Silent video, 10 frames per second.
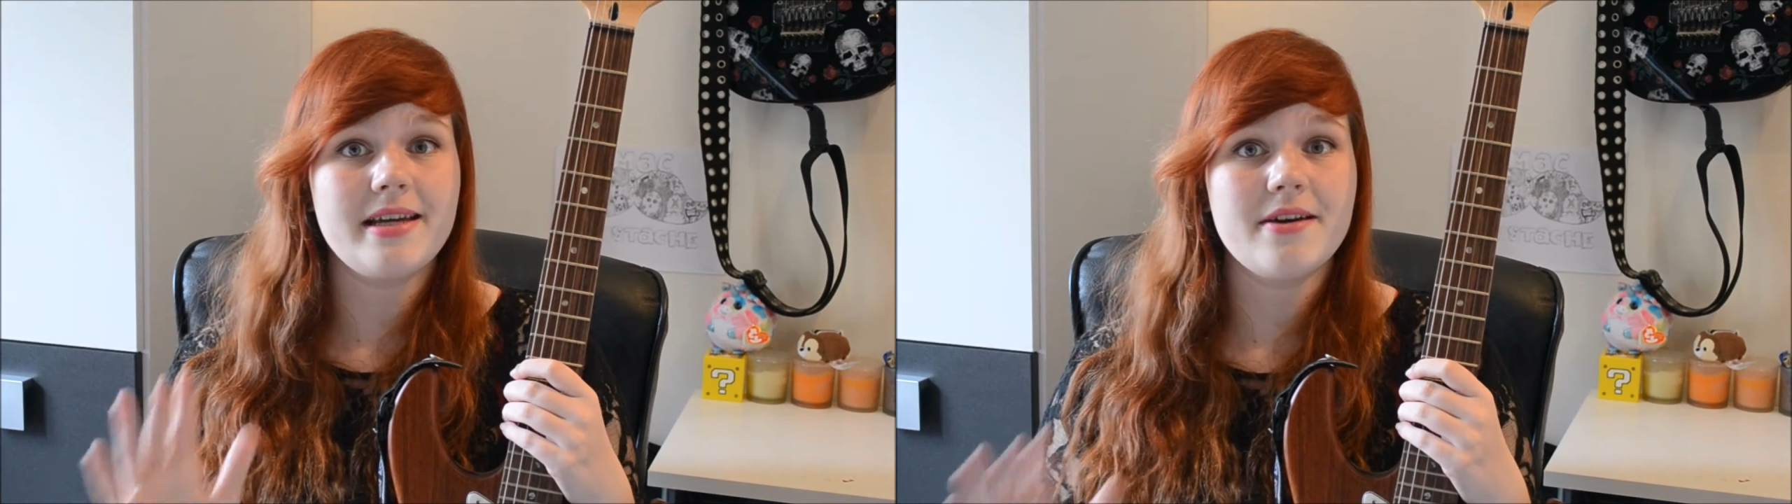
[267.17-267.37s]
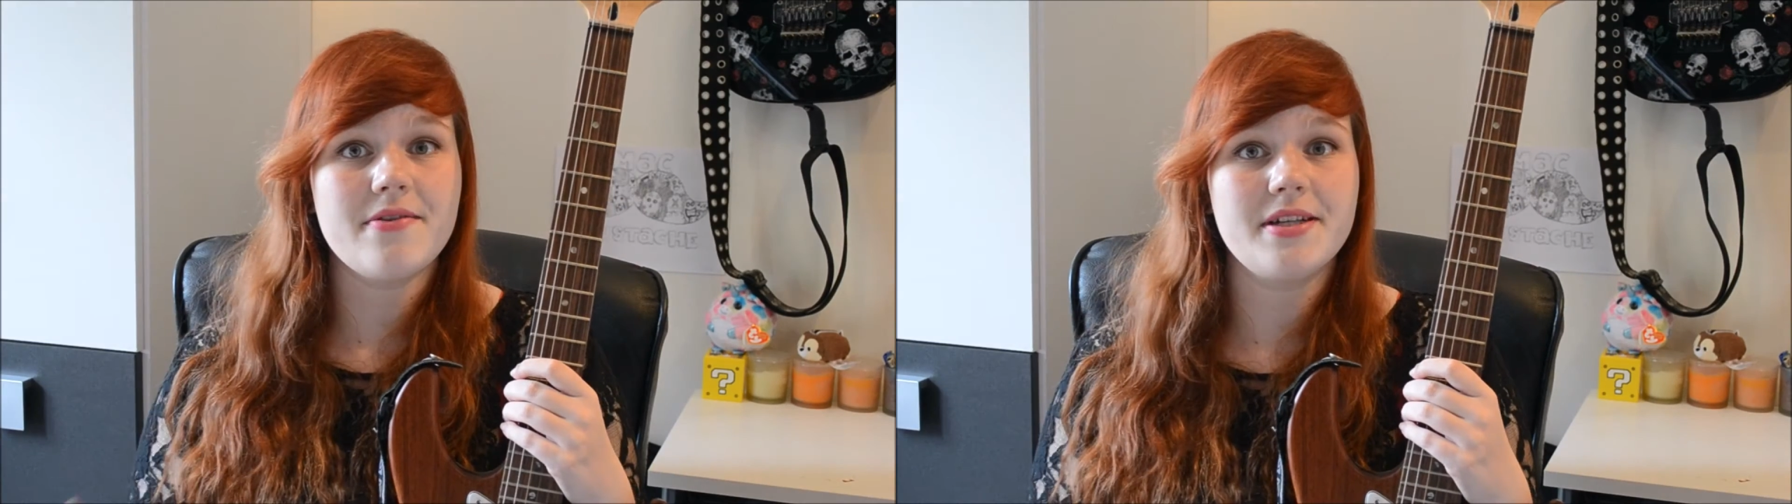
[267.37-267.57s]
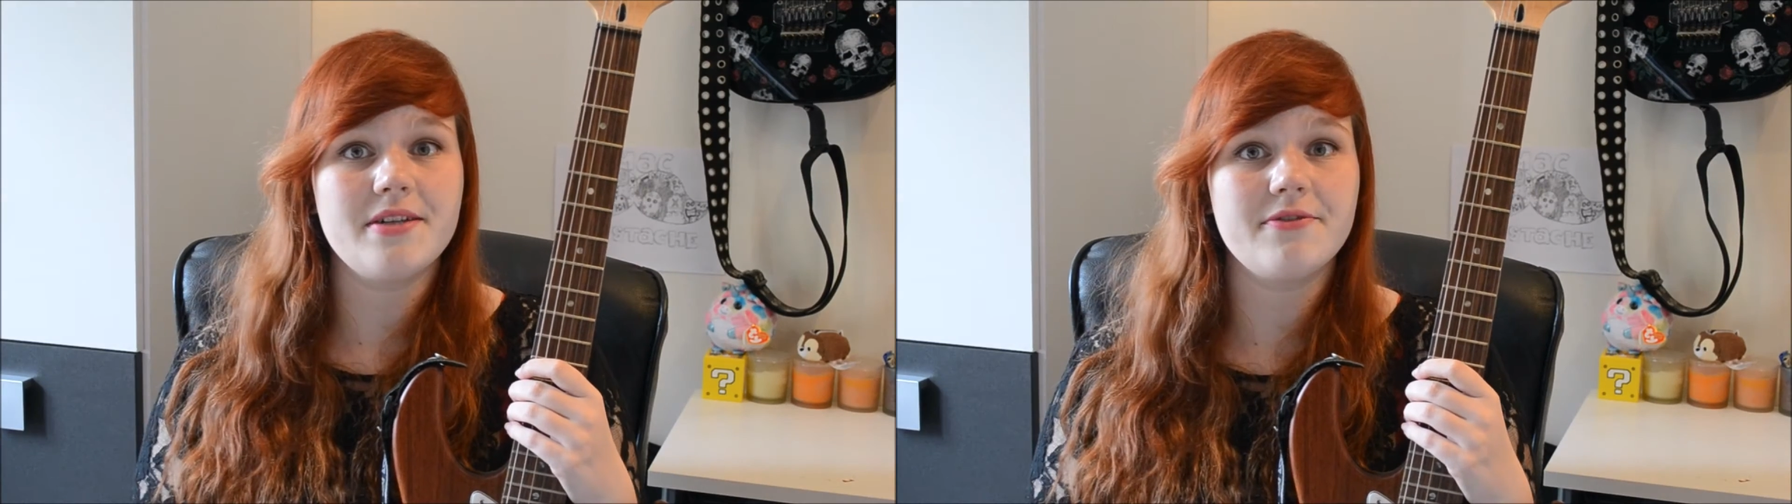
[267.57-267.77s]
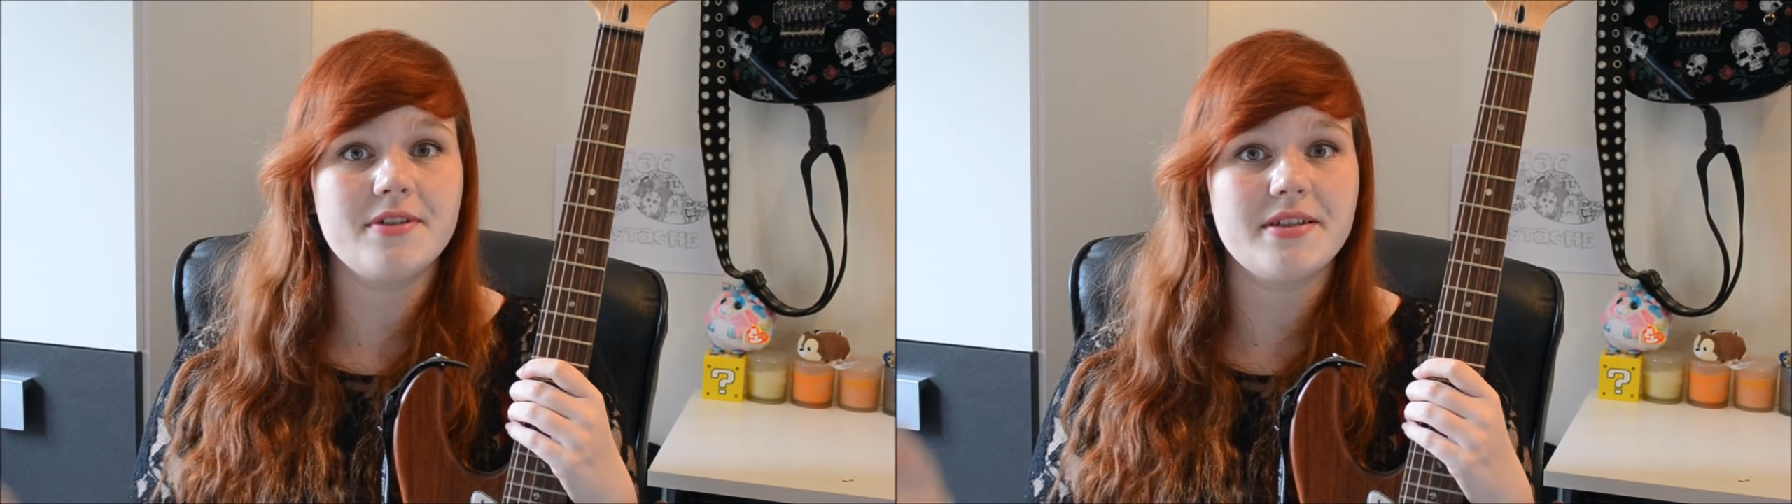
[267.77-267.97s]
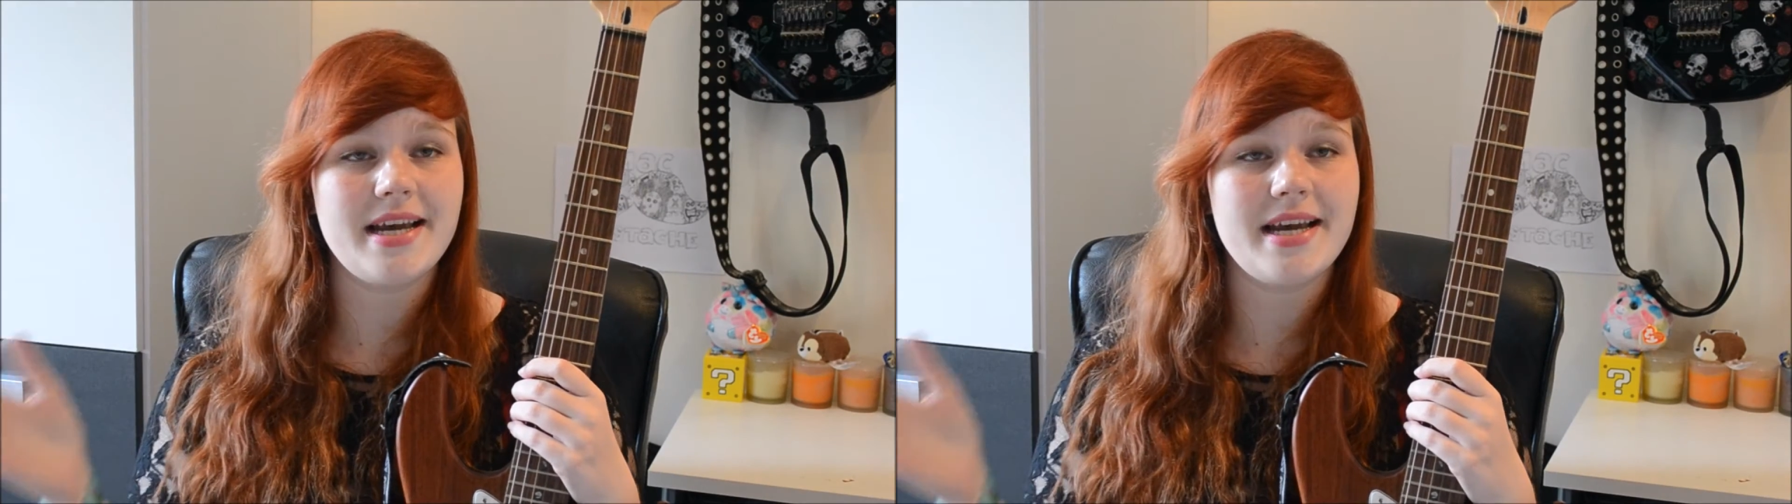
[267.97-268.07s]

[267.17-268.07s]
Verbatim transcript: hear the difference